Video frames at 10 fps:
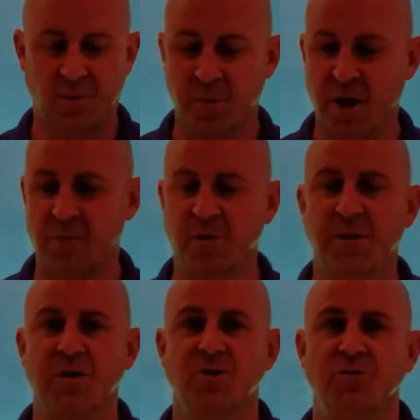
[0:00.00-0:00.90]
bottom
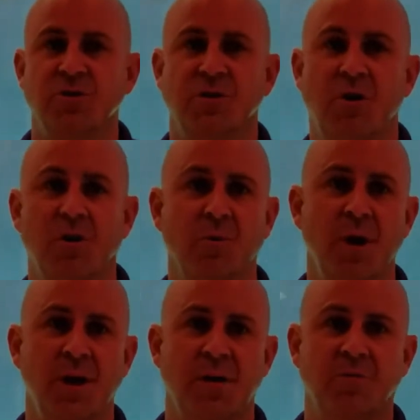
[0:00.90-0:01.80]
of the ocean, all the
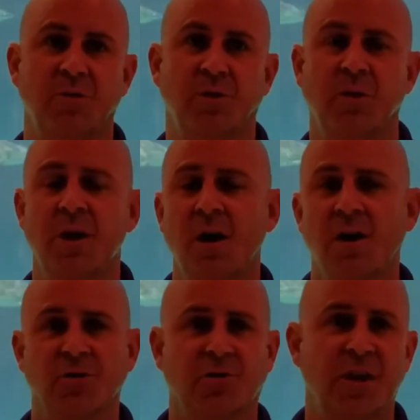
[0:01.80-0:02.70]
way up to
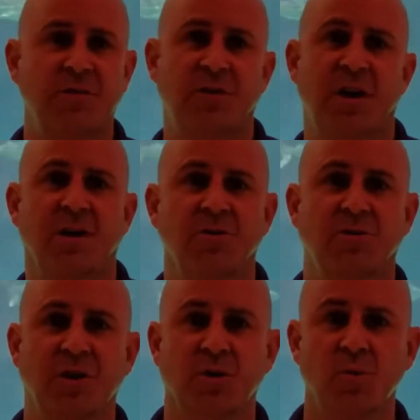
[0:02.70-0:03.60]
our sand
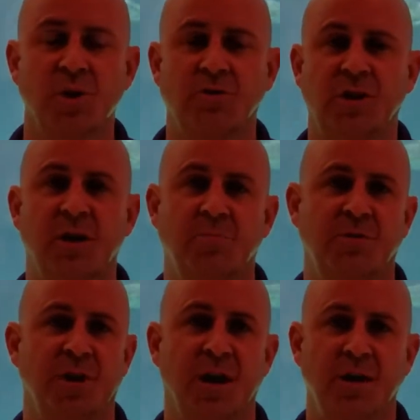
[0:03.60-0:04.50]
tigers here, which get up
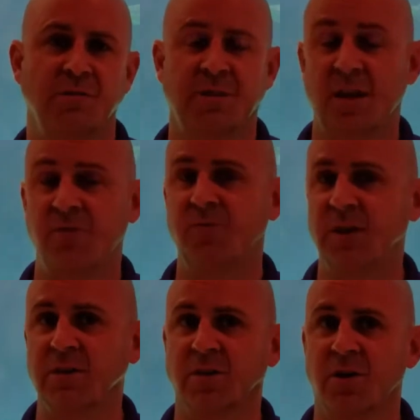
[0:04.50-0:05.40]
to 9-10
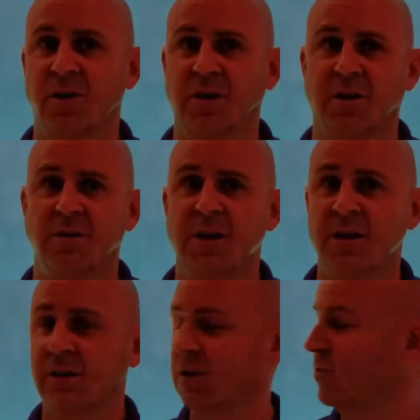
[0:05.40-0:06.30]
feet long and
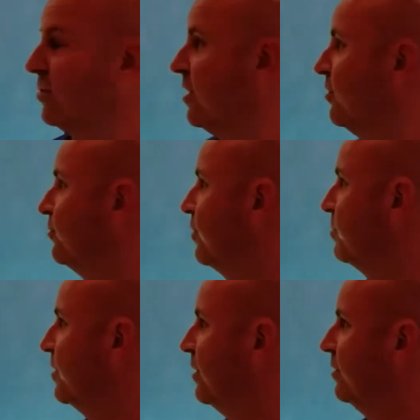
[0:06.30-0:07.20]
considered some
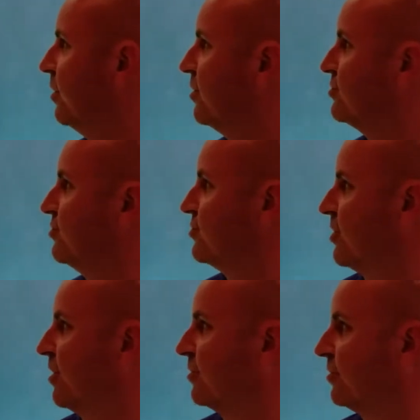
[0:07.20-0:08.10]
of the larger
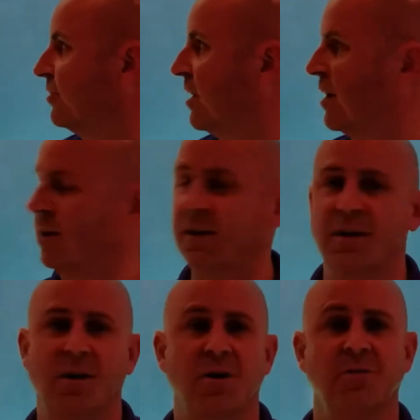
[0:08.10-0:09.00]
sharks
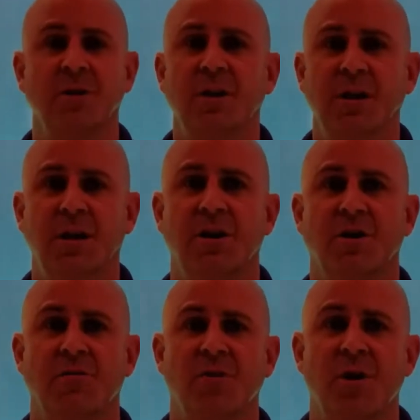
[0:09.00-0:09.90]
in our
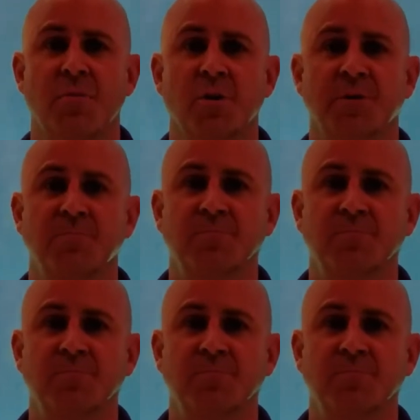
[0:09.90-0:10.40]
environment.